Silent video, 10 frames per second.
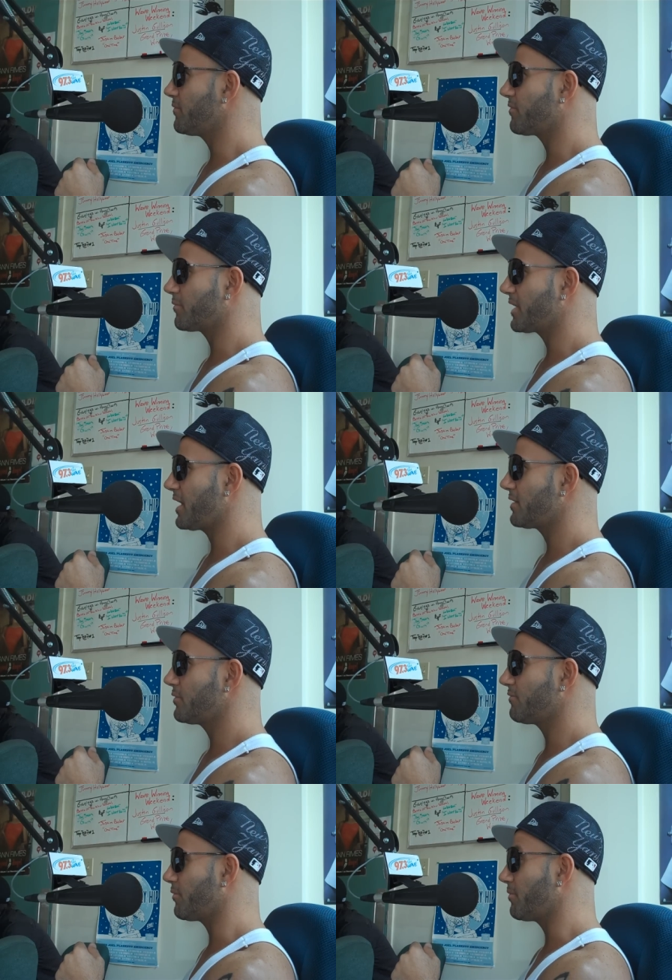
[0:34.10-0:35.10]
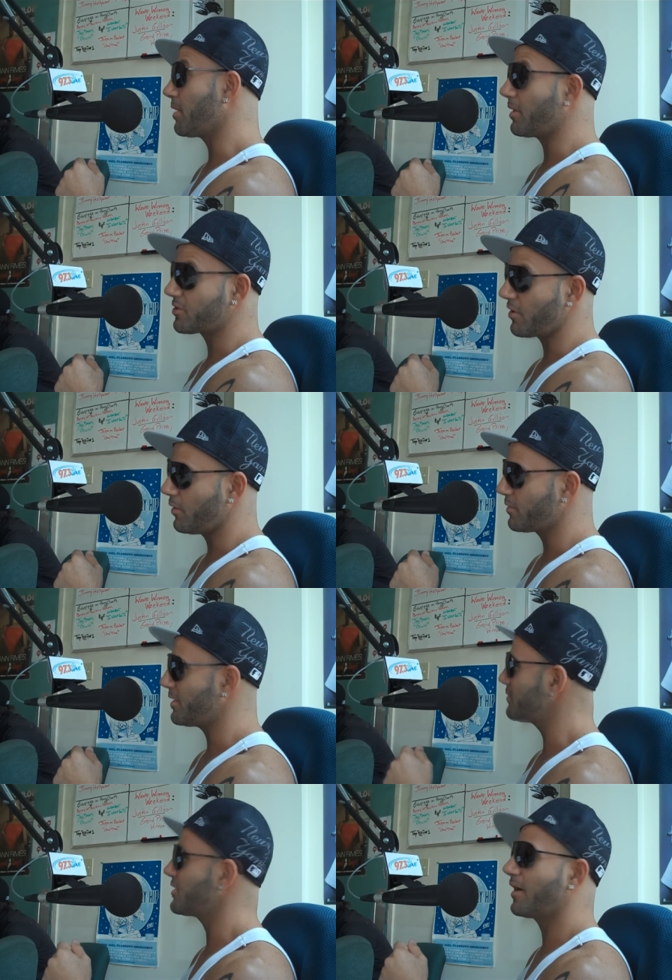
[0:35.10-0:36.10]
from, from Canada, from uh, Montreal with
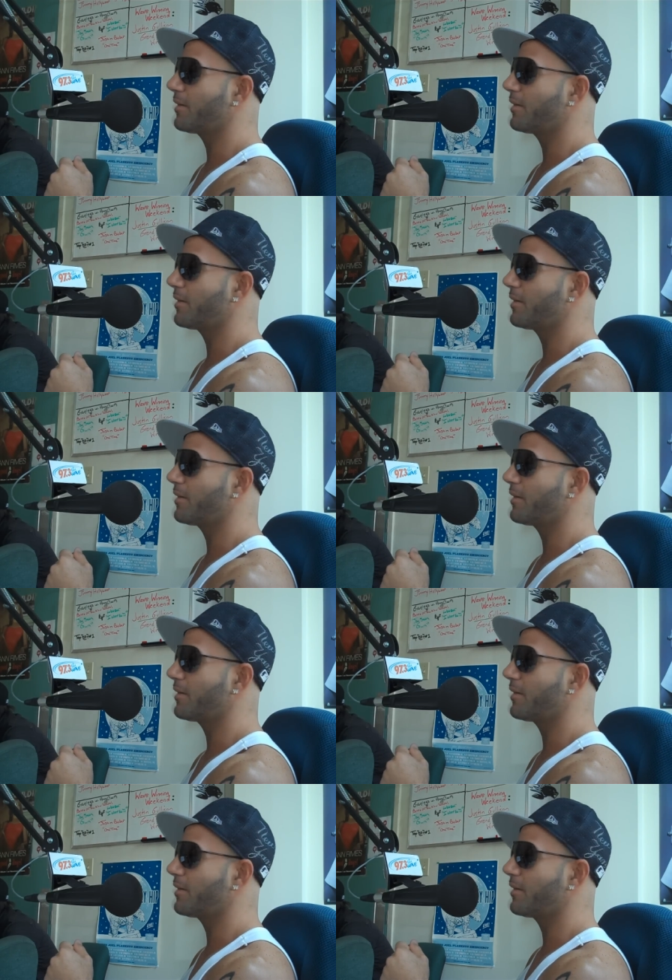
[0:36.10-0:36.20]
me. I'm